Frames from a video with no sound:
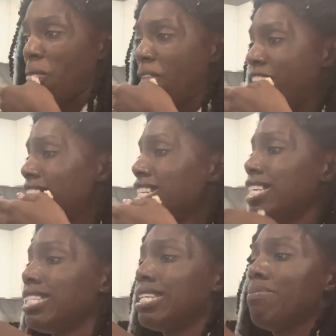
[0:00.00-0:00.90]
I
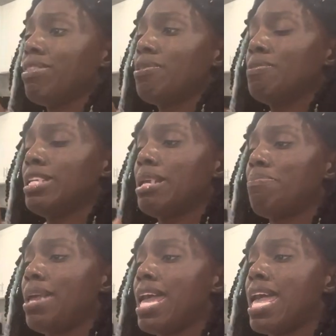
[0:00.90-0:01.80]
did something really
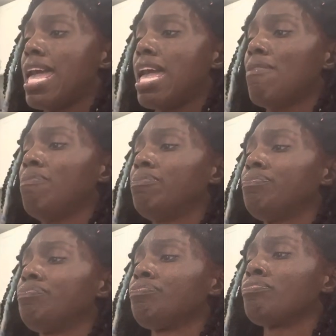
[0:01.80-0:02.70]
bad.
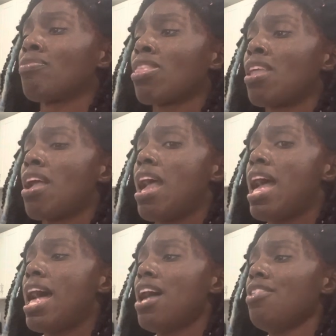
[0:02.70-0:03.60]

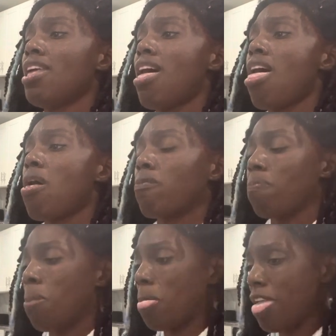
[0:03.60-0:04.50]
I
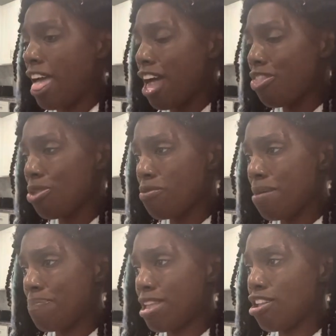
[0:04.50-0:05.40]

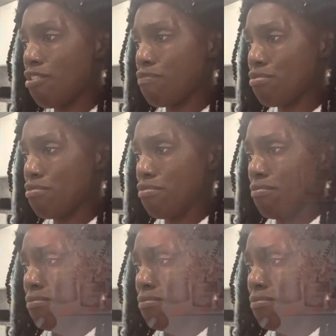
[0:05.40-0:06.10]
threw up in your room.